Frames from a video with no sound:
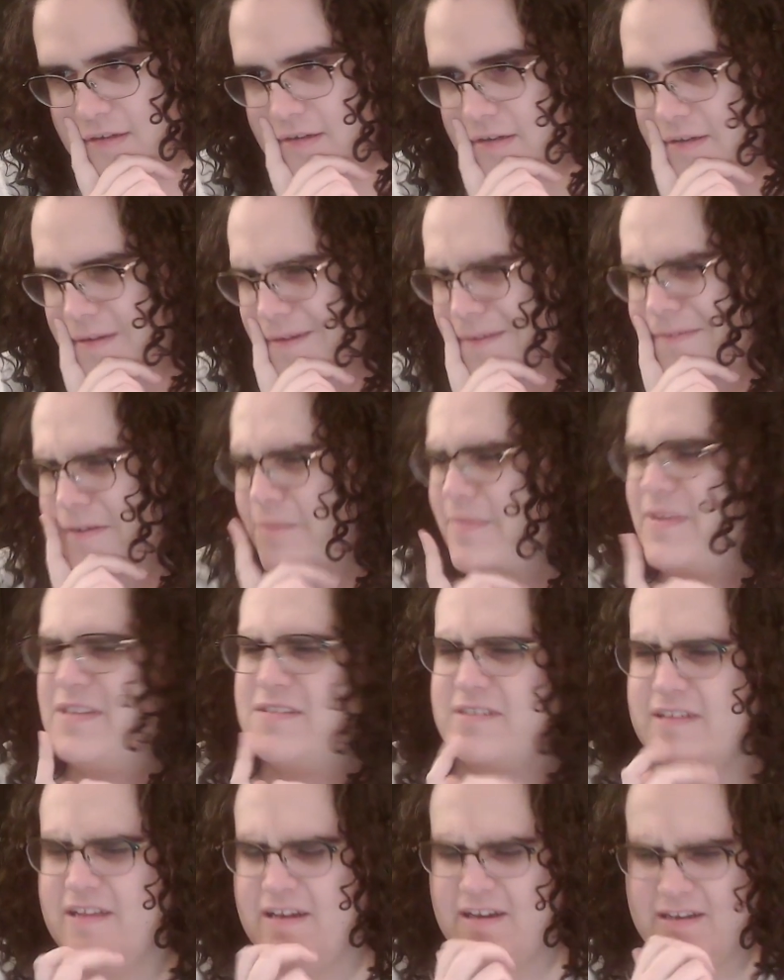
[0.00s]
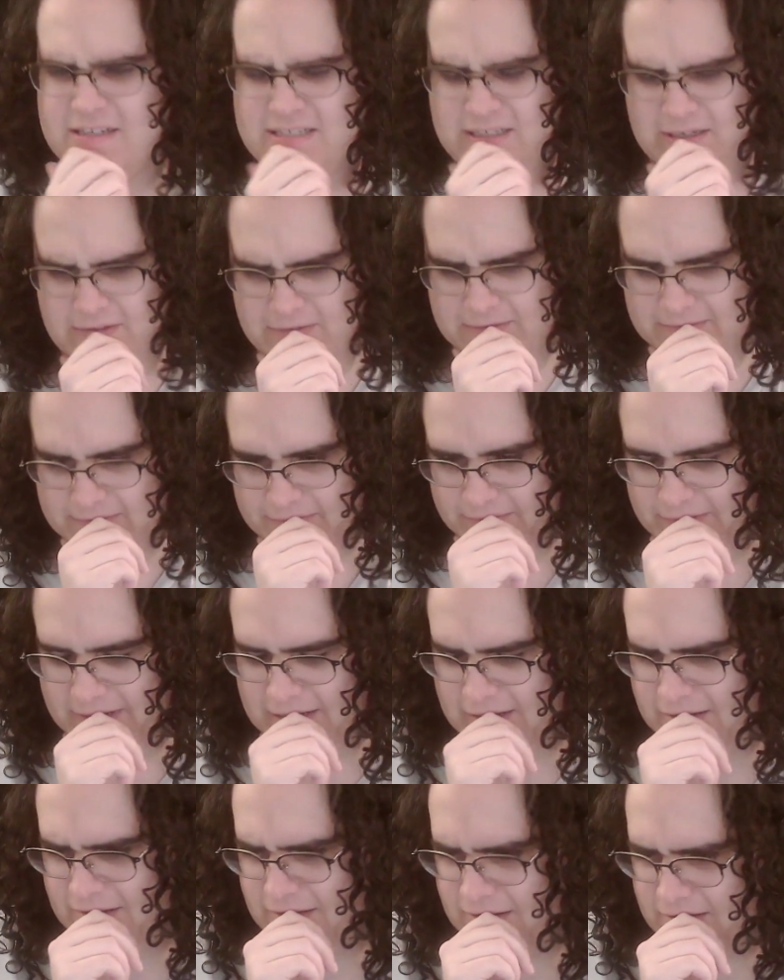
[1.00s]
Hifumi is really hot, too.
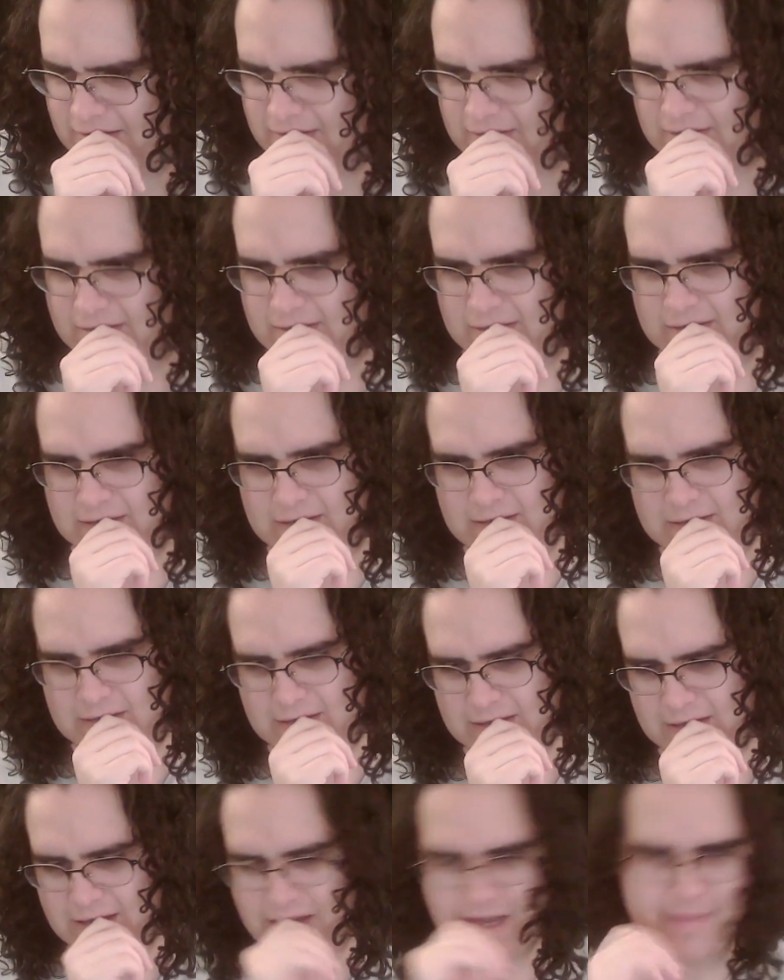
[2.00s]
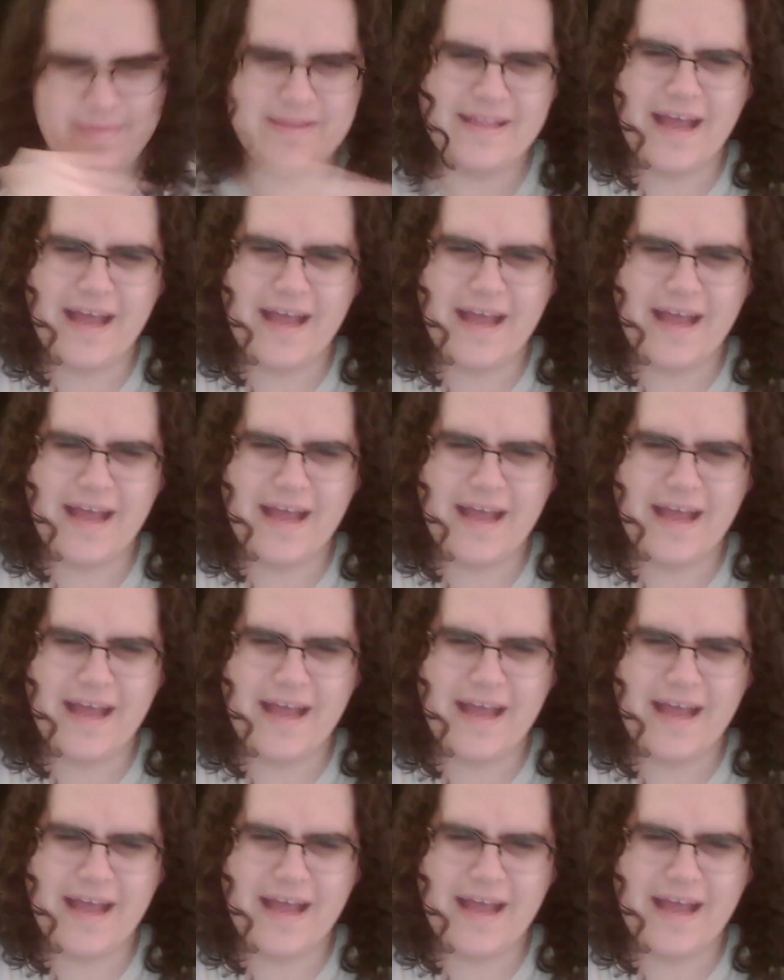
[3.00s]
Wait. I mean,